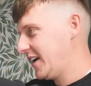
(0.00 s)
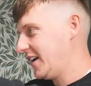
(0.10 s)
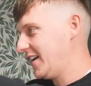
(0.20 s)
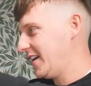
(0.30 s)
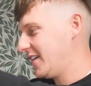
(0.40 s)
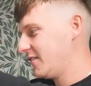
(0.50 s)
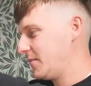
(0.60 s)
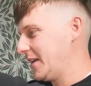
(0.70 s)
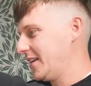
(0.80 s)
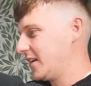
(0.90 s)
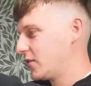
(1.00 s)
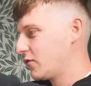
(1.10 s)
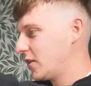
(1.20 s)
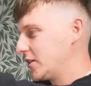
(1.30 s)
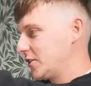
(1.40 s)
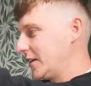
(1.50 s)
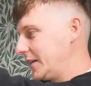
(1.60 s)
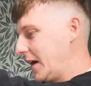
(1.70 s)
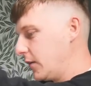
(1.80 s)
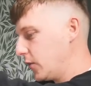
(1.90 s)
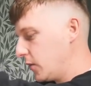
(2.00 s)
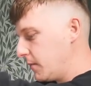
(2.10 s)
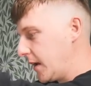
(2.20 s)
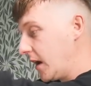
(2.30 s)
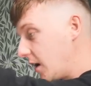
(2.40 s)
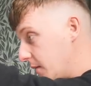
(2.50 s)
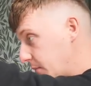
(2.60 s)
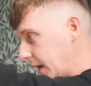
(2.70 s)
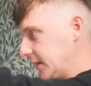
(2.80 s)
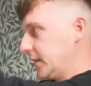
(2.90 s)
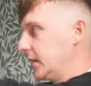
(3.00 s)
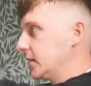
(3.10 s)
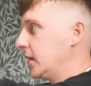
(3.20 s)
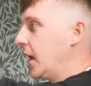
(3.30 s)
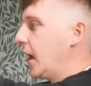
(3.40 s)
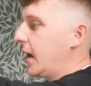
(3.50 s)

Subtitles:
I've been crunching down on my art practice,